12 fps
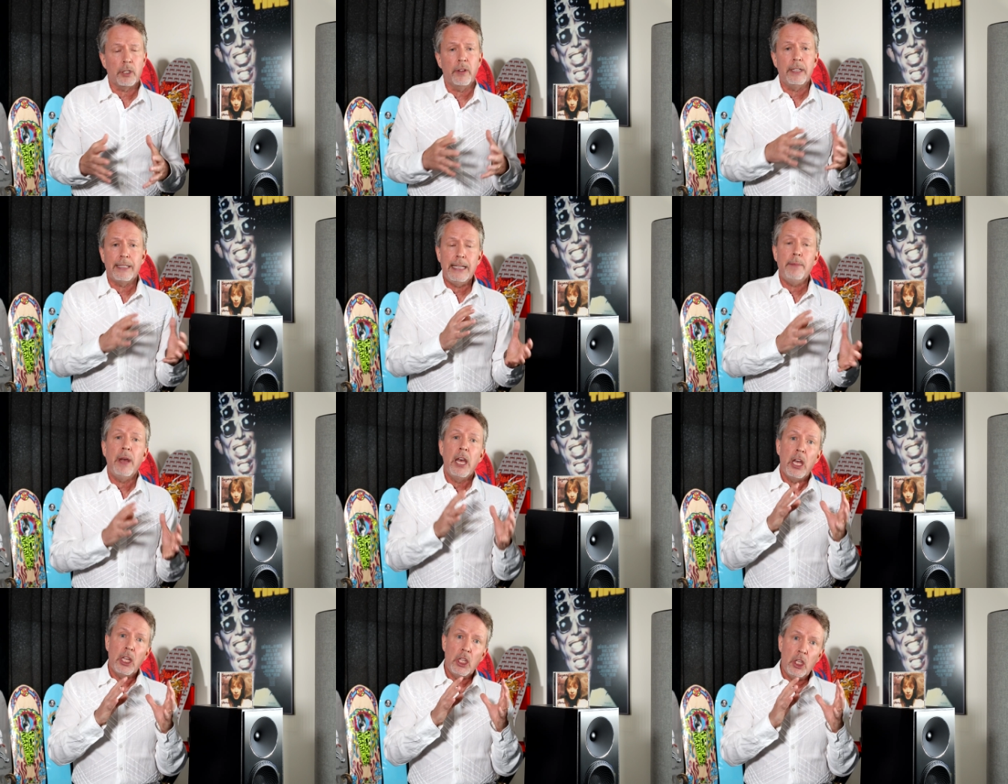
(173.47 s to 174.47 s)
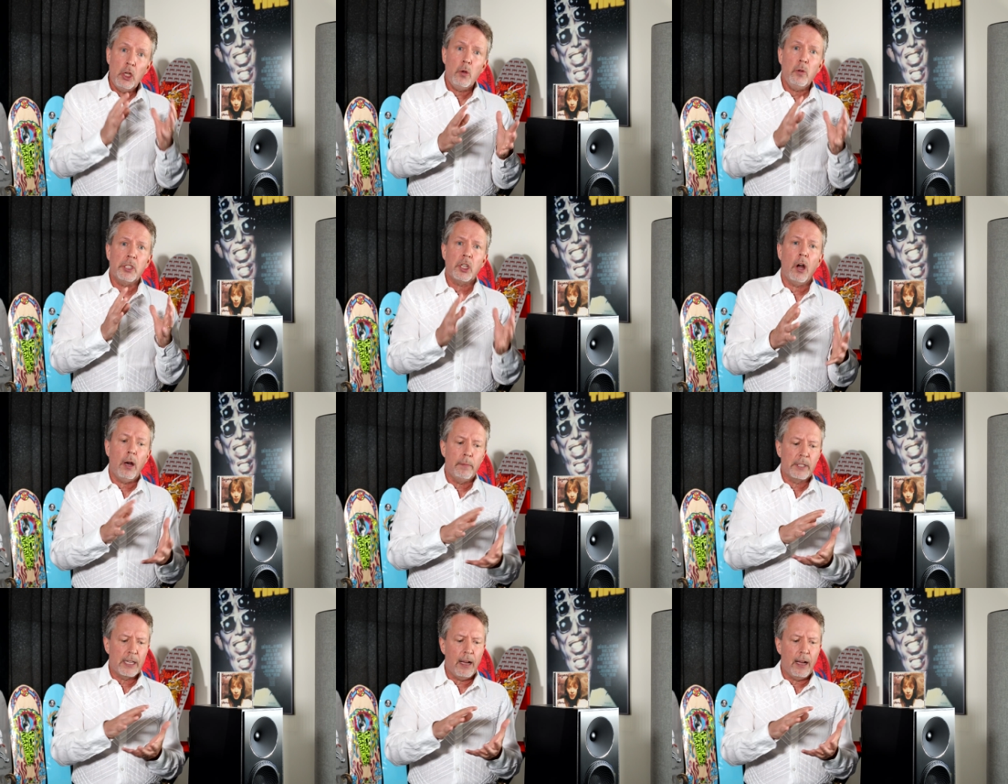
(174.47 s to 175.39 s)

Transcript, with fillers: So the team used Tom's